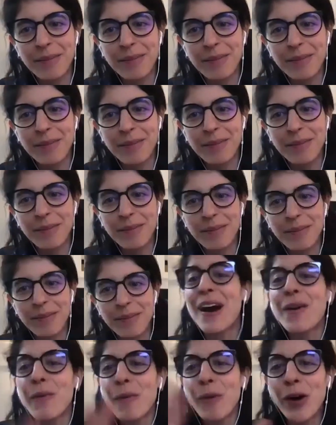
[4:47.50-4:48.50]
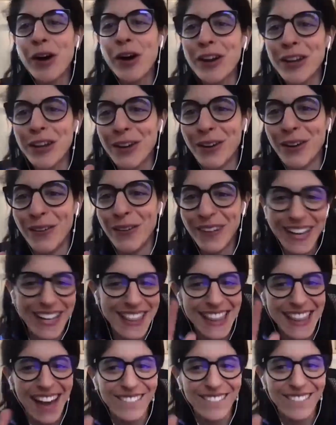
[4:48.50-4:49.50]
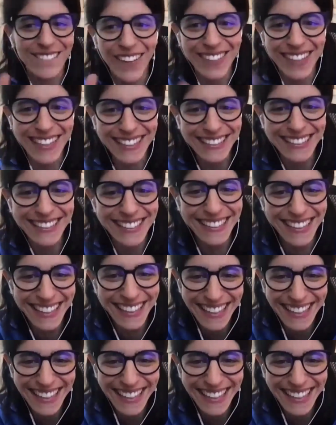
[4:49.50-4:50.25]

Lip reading: Do you remember? Where were you in that moment?